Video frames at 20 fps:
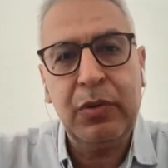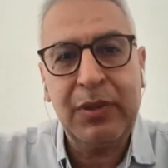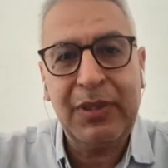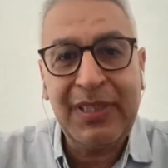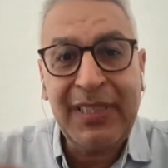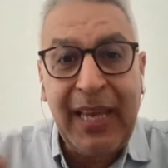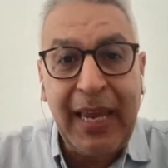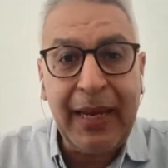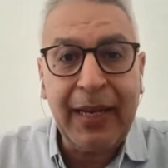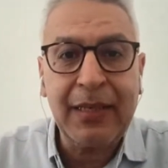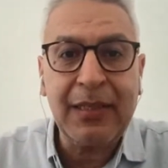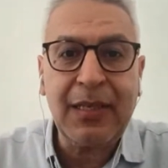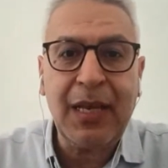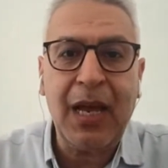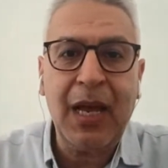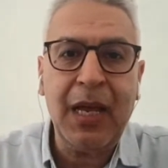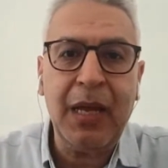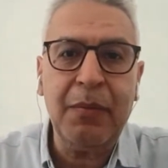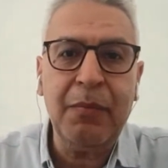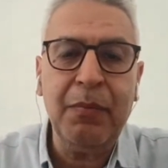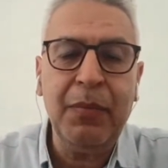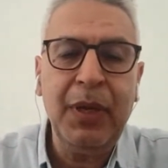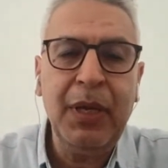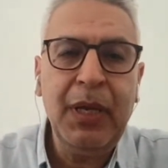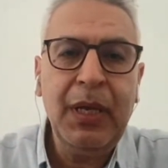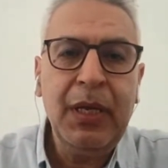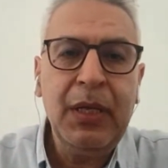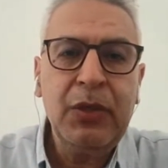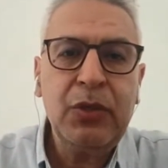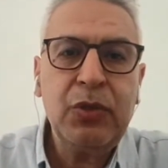take time
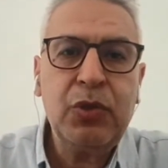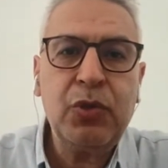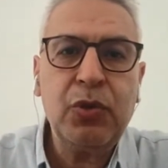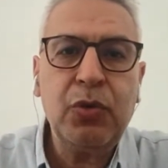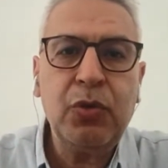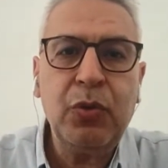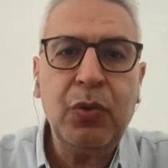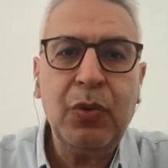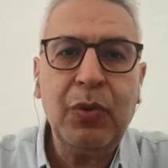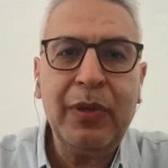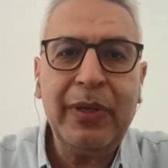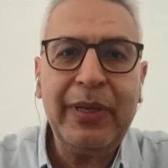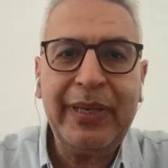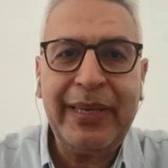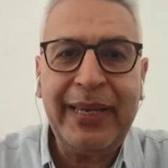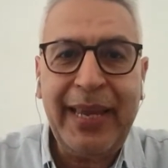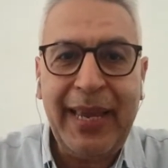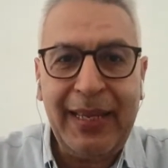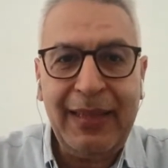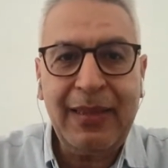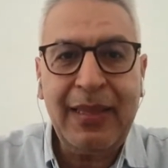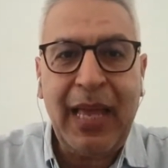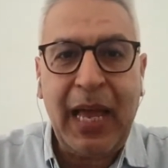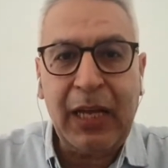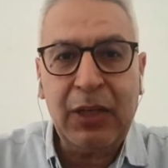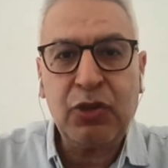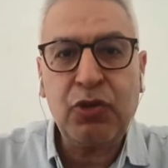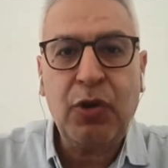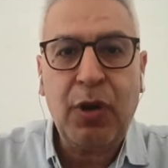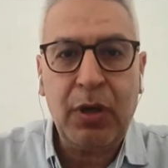to get
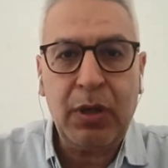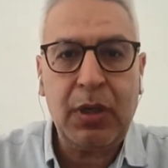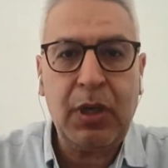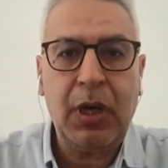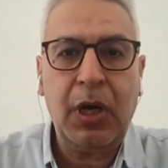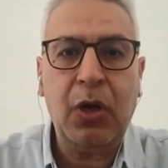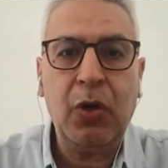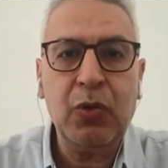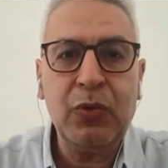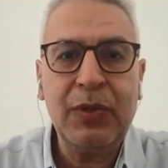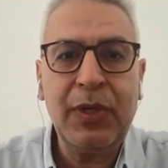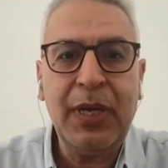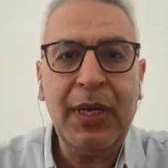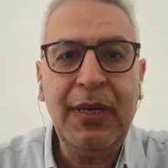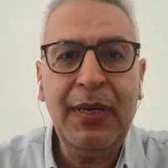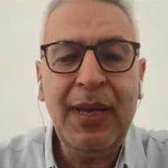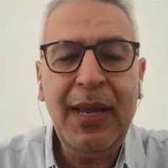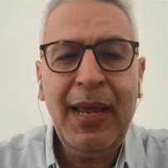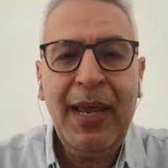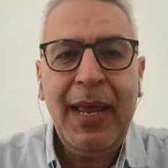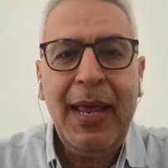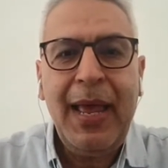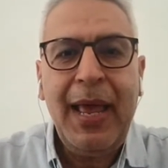that chart closing.